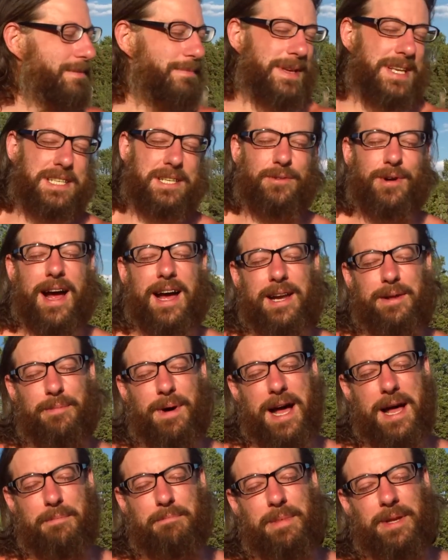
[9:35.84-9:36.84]
To be
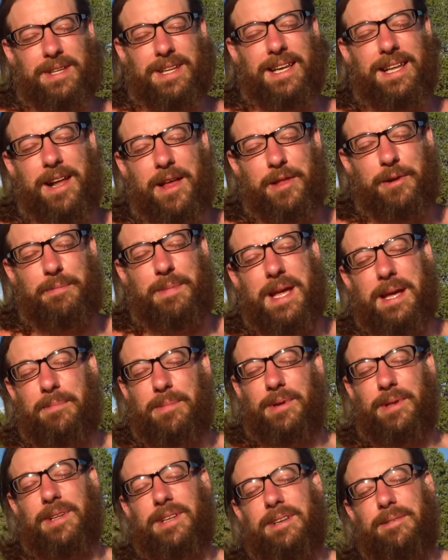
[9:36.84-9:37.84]
surrounded by 1 million other
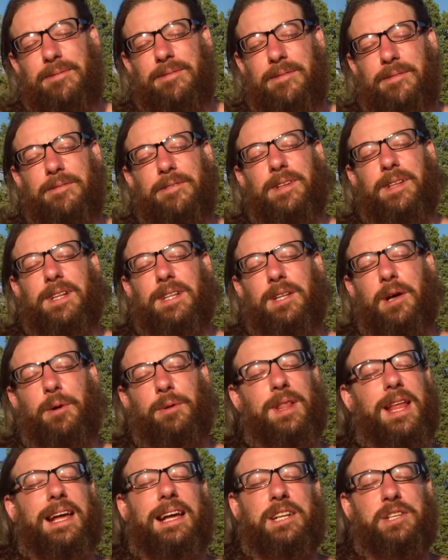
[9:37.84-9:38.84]
people, feel
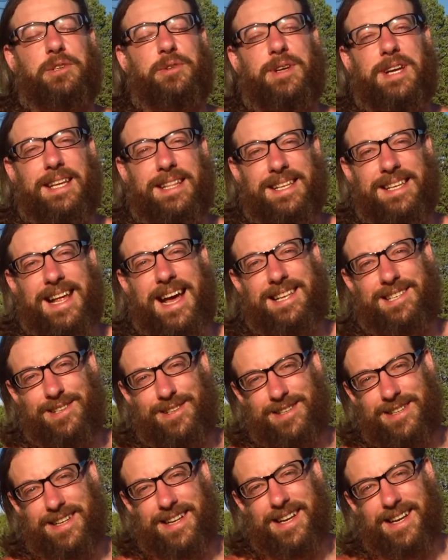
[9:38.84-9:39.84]
alone like a tree in the
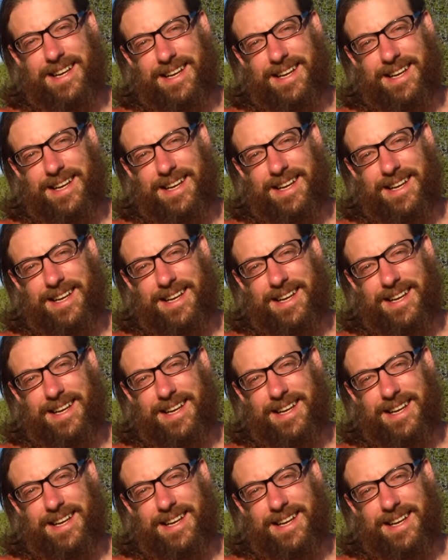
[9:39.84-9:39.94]
desert.